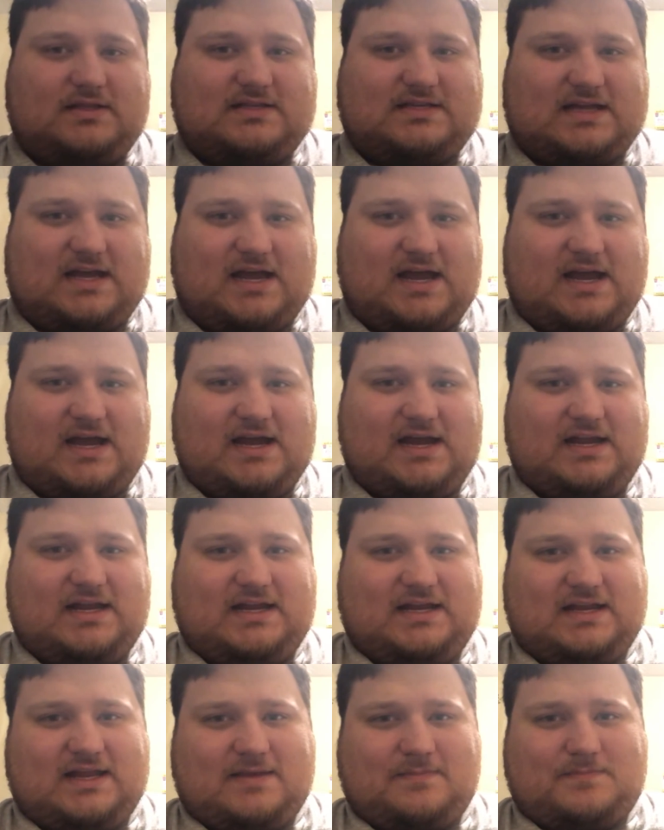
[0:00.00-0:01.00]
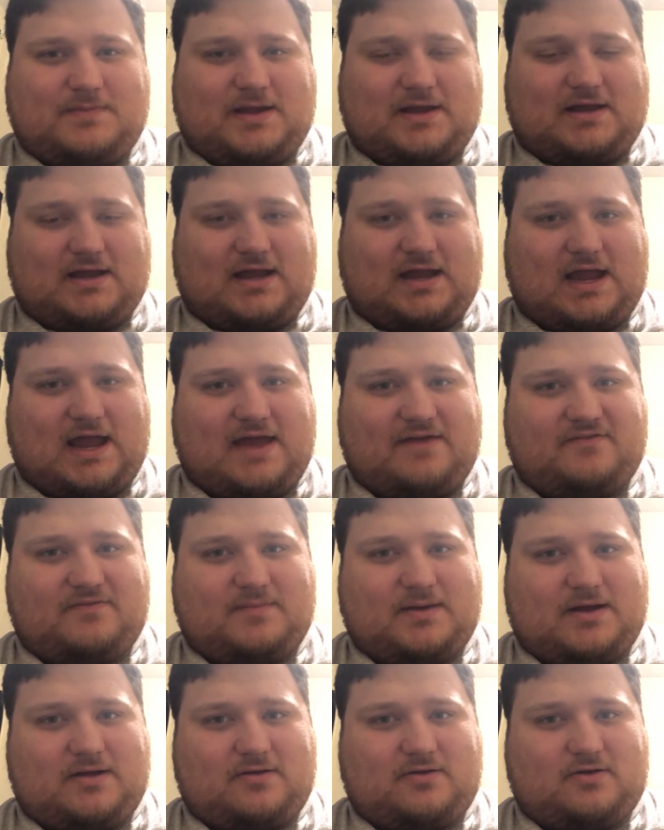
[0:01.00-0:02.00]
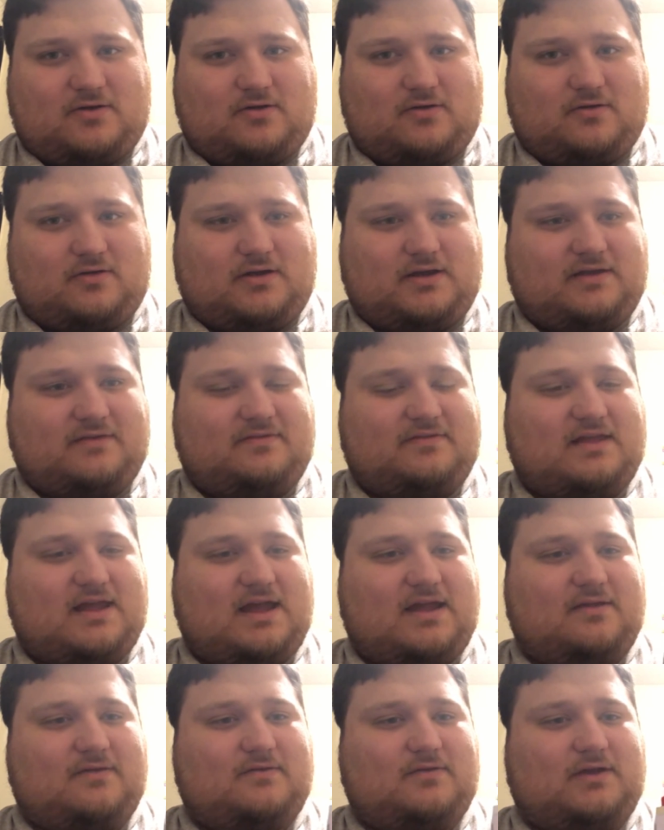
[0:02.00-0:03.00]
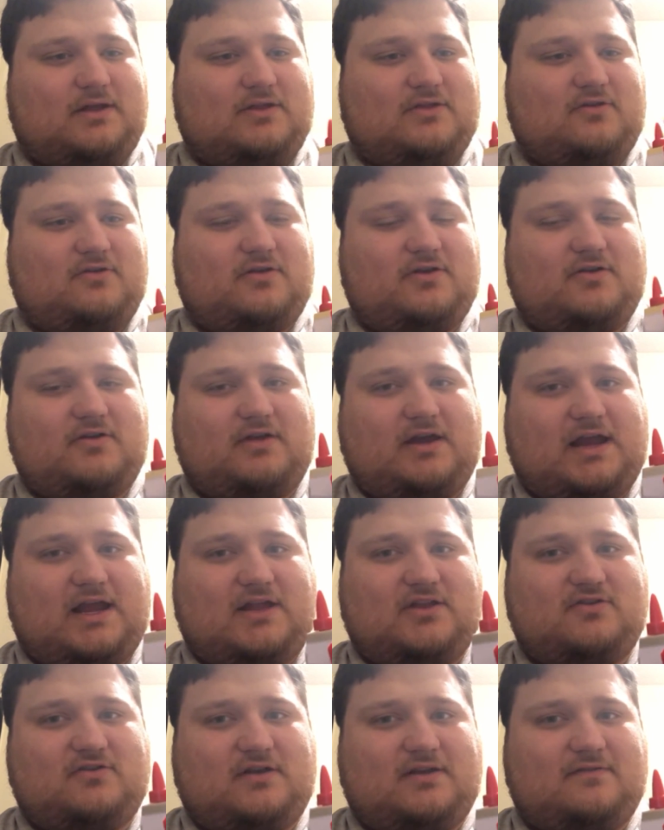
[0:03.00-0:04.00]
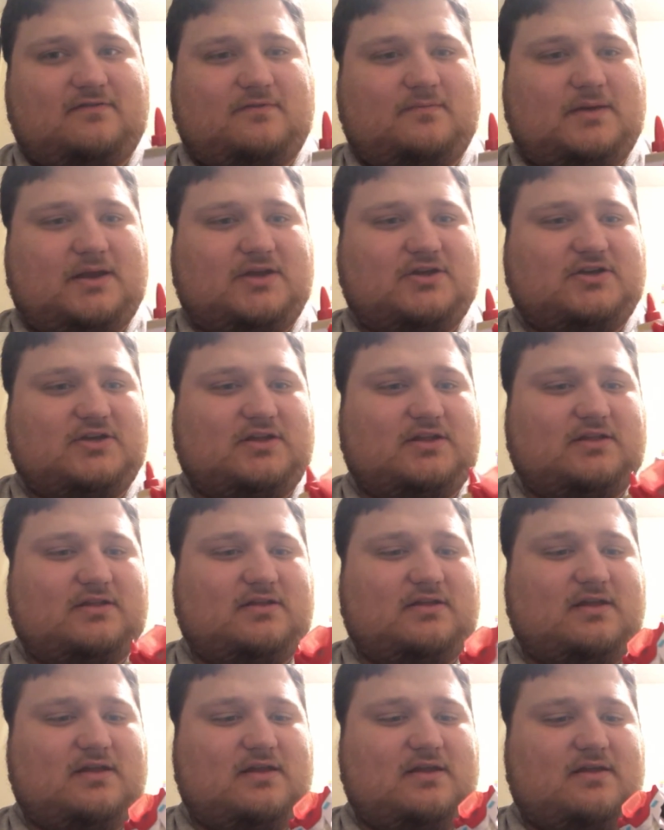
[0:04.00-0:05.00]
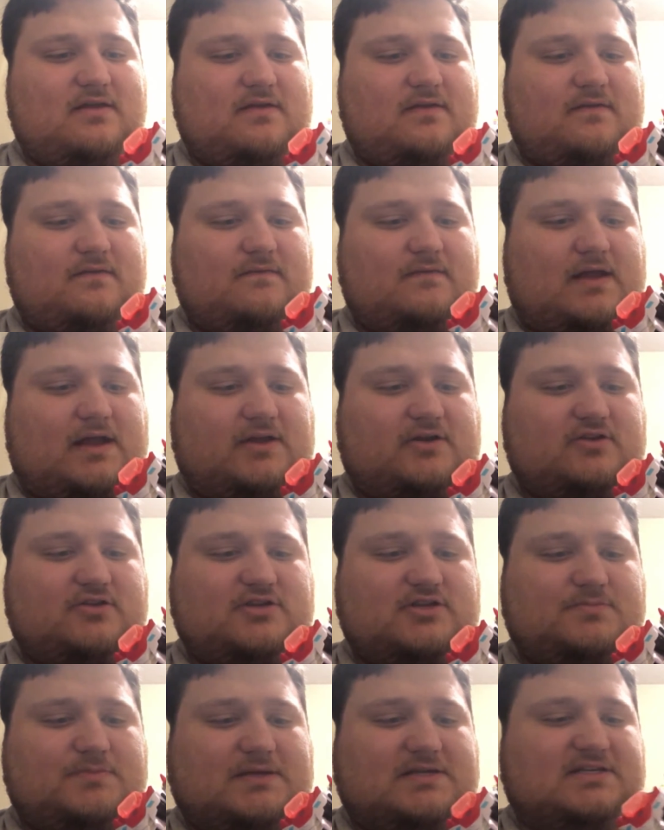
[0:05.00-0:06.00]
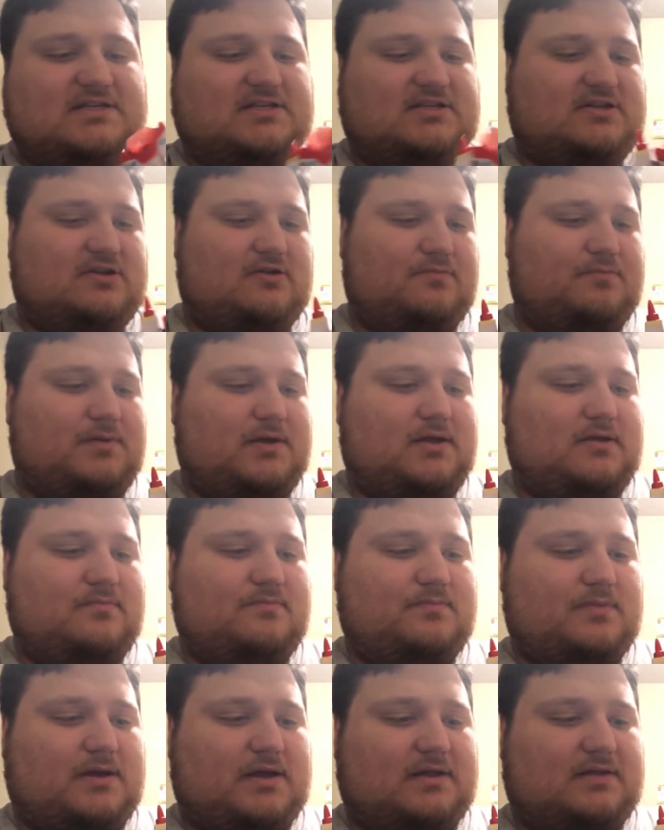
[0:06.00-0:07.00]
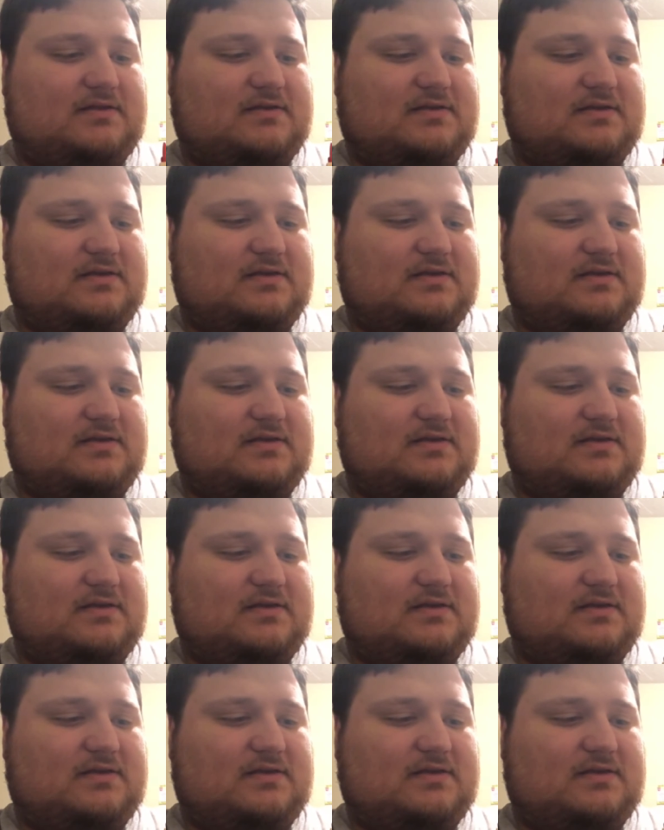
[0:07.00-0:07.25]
tiny nitpick I have about her is that during her head transformation, I could just be stupid, but